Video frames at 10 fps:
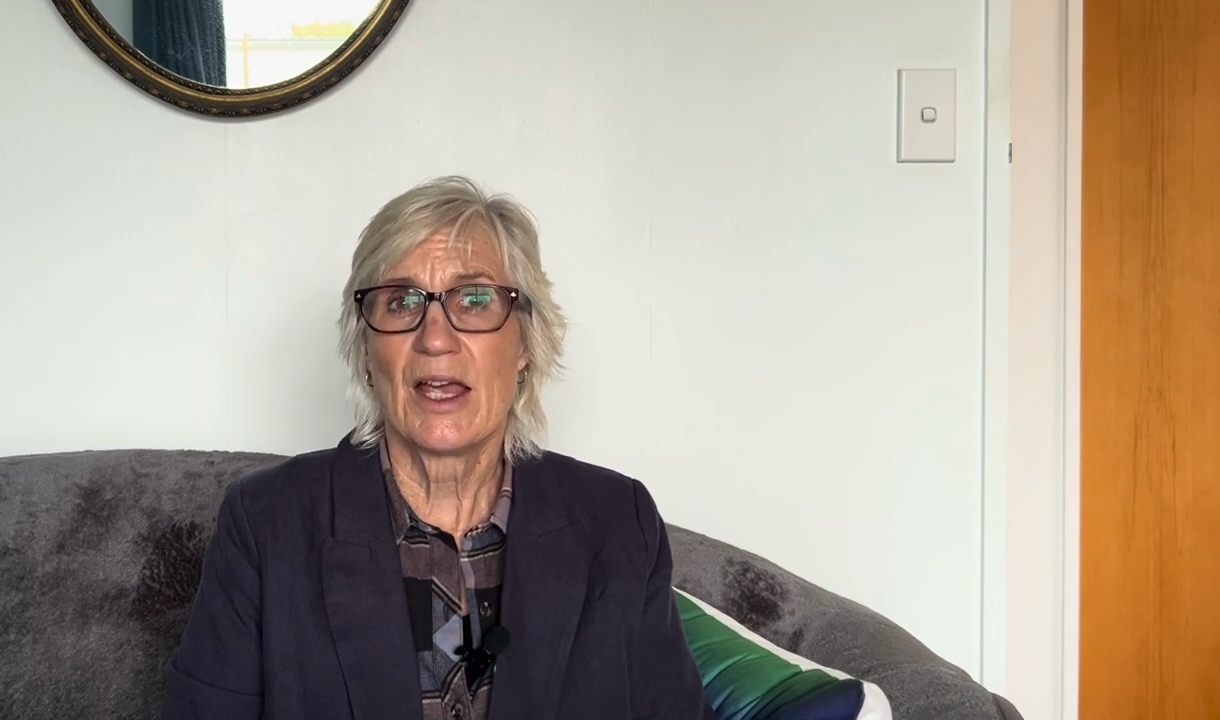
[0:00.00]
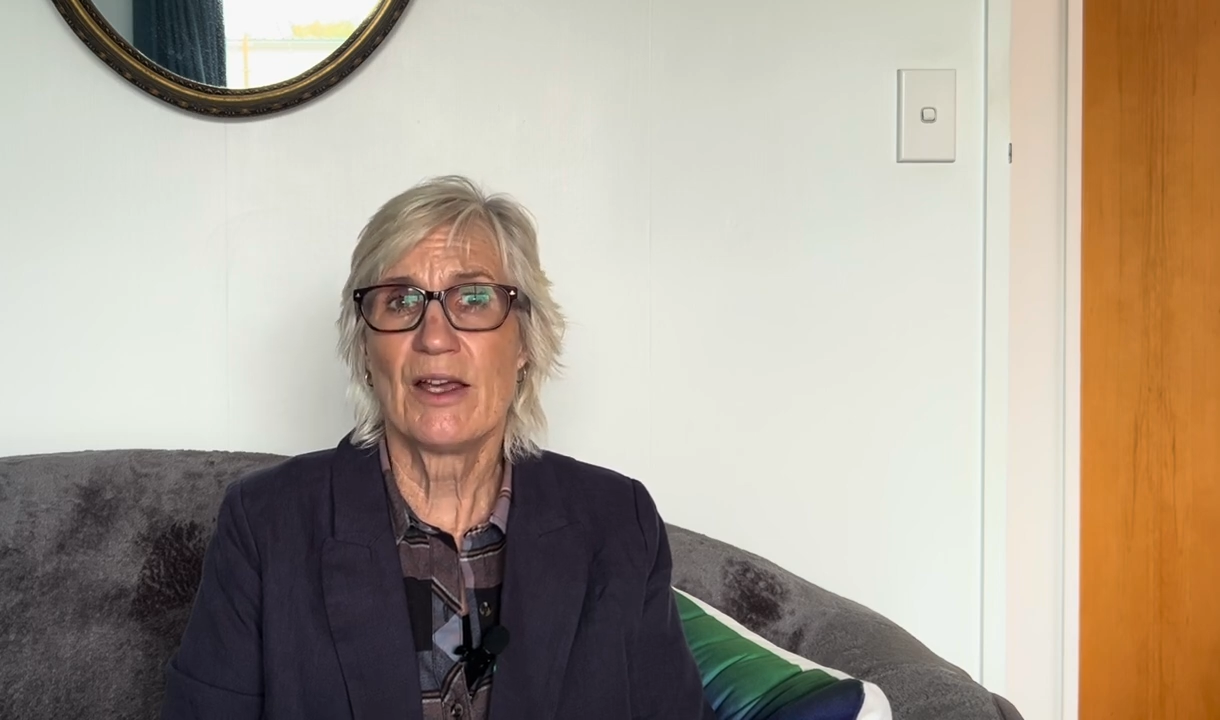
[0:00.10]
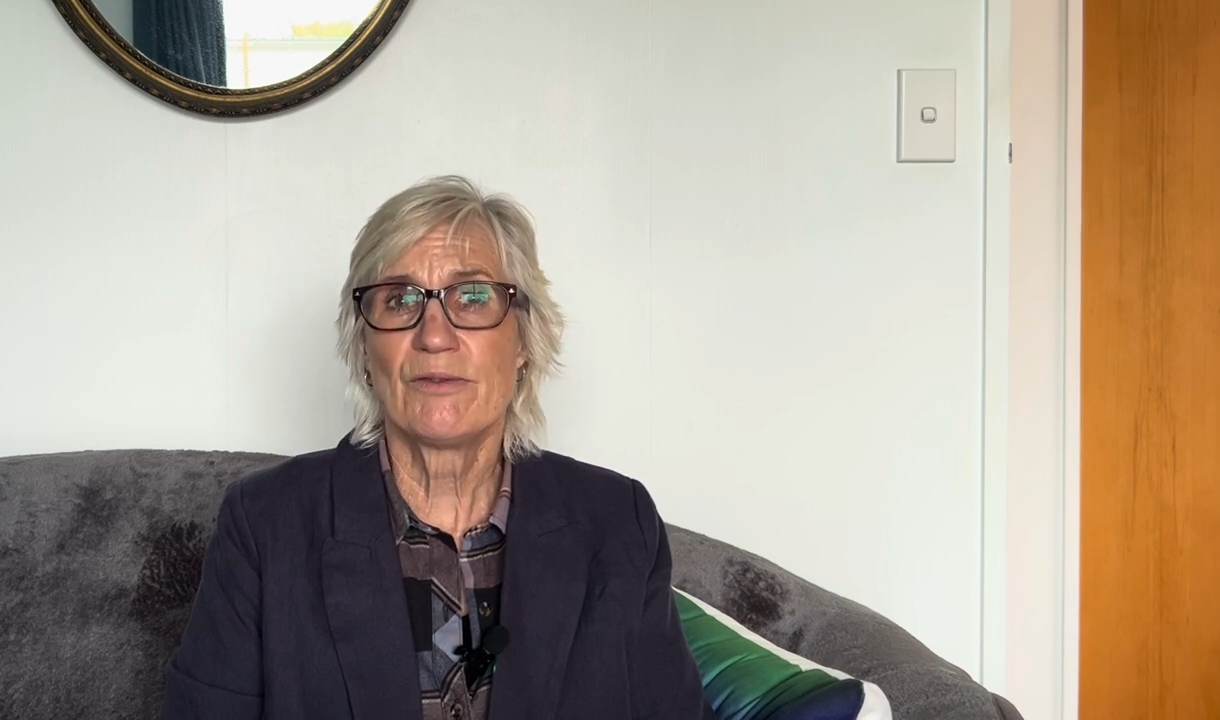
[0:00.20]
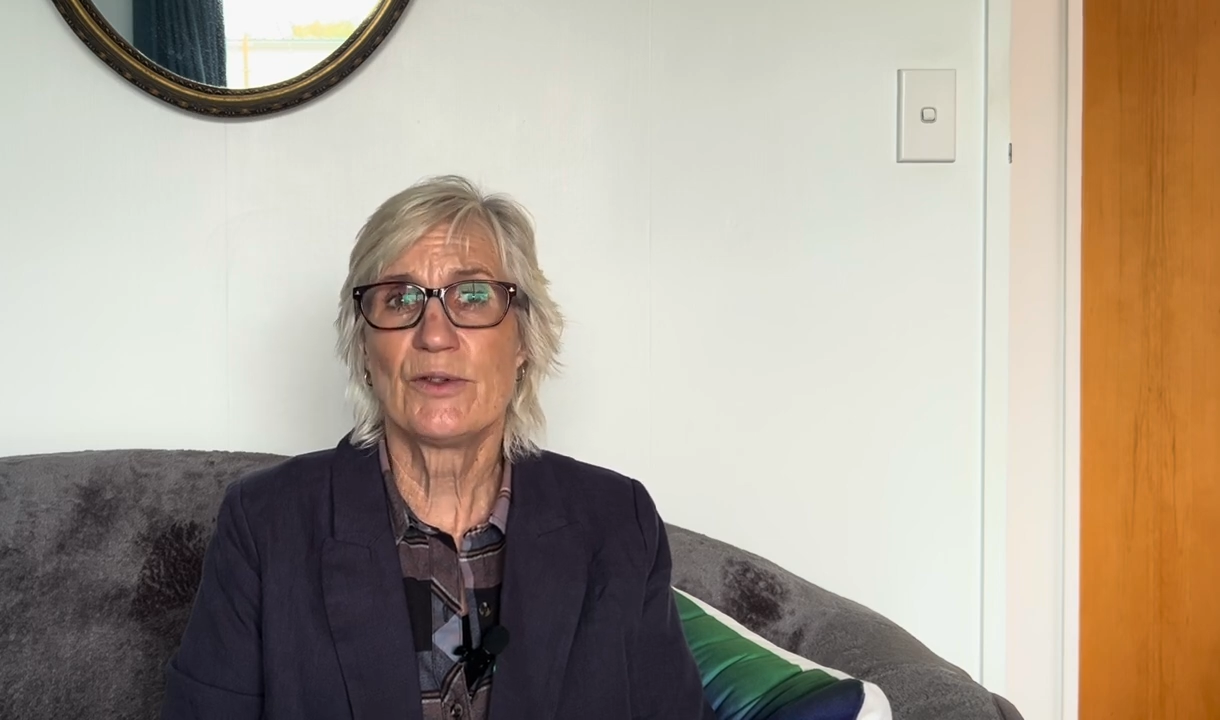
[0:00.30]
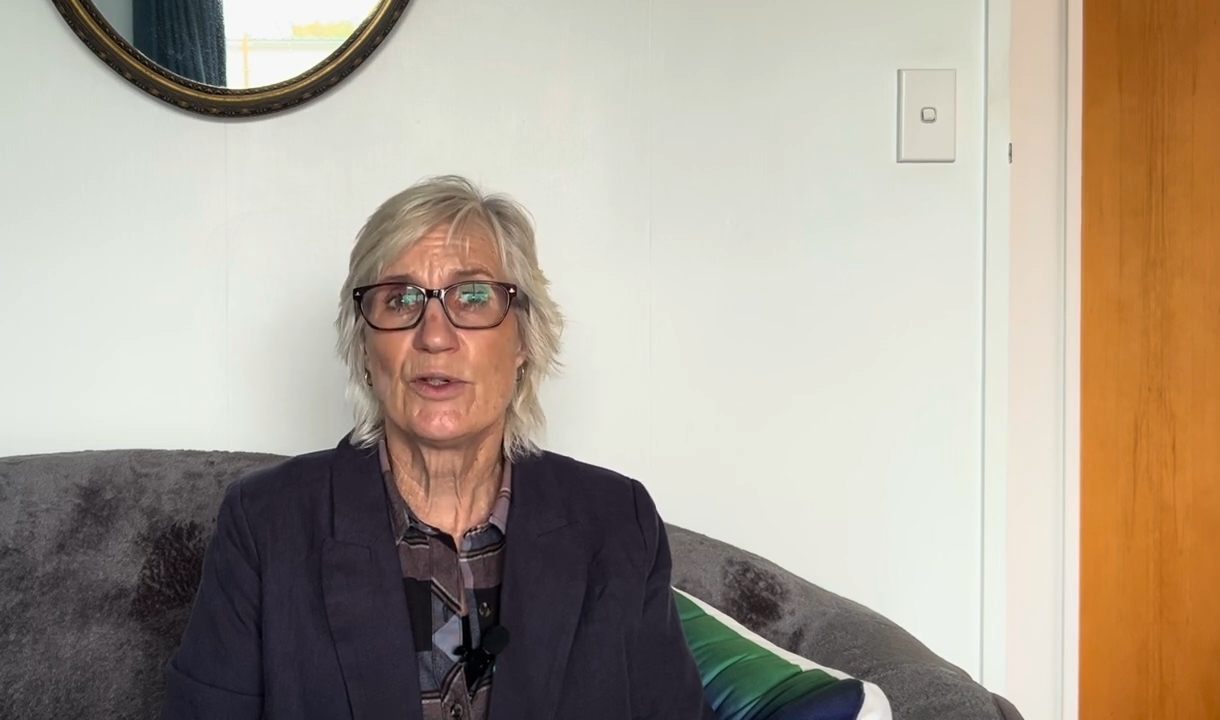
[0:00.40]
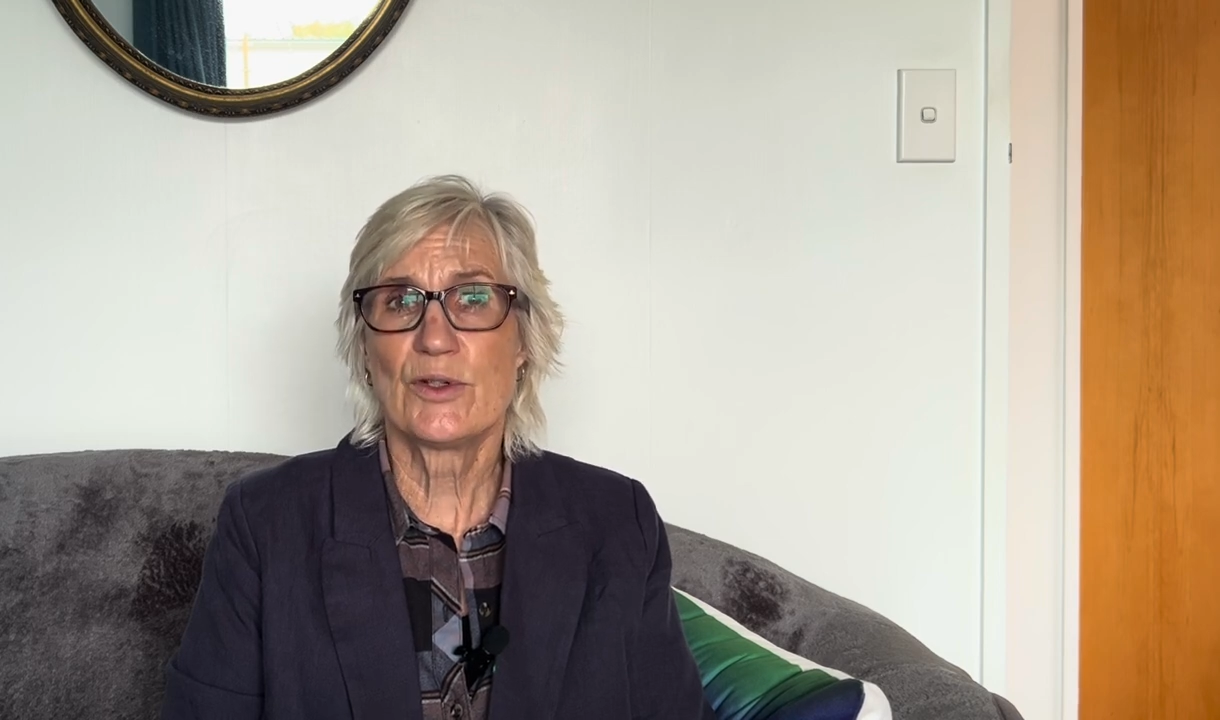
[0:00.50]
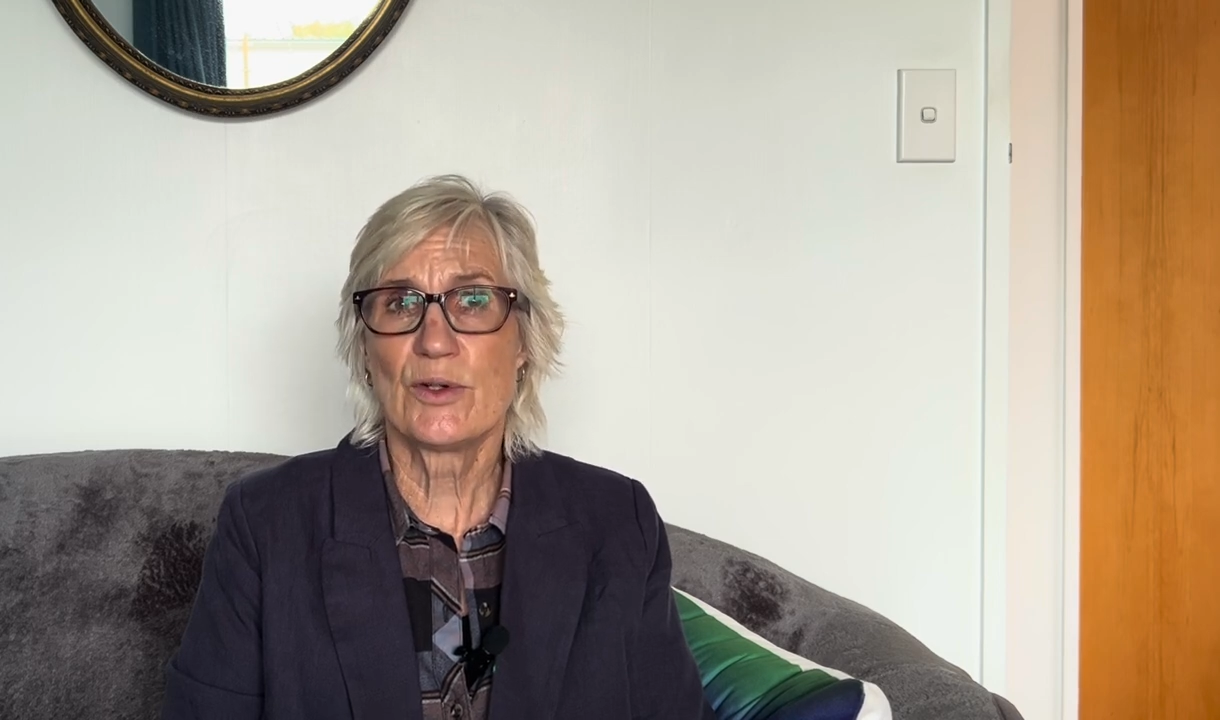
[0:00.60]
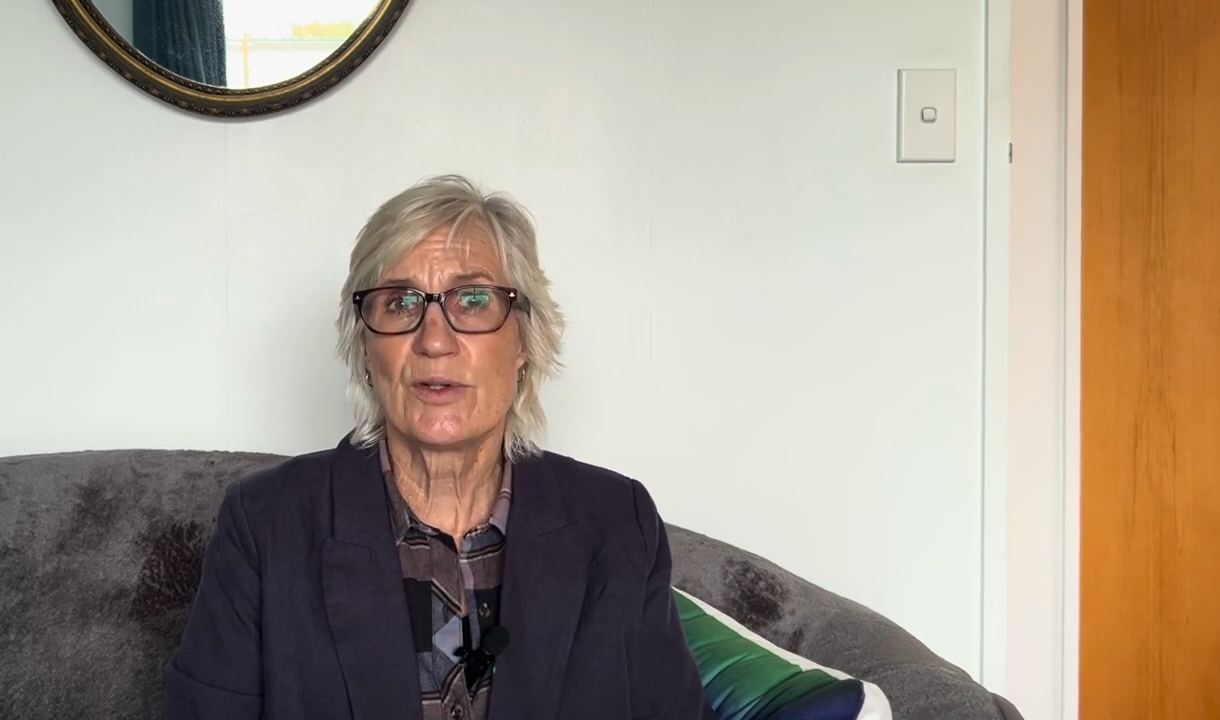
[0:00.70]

if you do